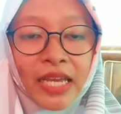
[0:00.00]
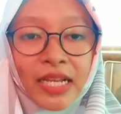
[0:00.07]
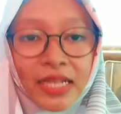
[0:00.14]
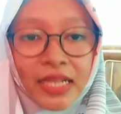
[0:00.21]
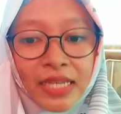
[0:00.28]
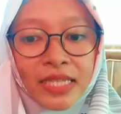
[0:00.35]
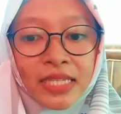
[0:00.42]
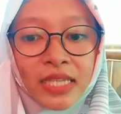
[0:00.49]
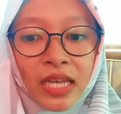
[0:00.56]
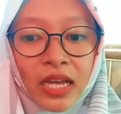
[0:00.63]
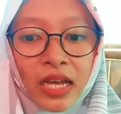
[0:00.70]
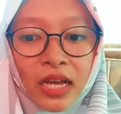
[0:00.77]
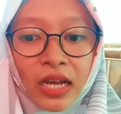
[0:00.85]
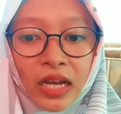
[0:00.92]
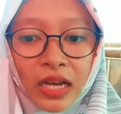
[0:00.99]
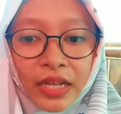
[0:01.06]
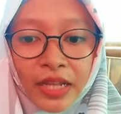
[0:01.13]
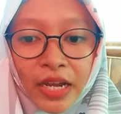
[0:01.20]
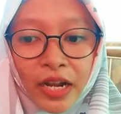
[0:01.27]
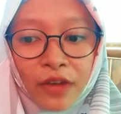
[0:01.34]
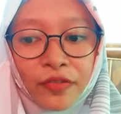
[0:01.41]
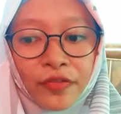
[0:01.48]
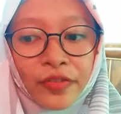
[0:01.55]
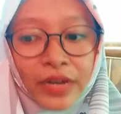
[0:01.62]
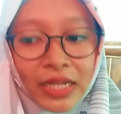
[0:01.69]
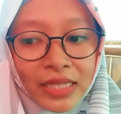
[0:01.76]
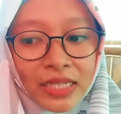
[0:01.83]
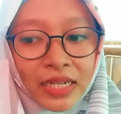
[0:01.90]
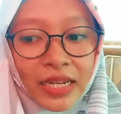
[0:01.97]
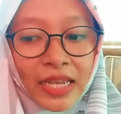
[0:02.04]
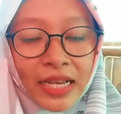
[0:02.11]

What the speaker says: English than of written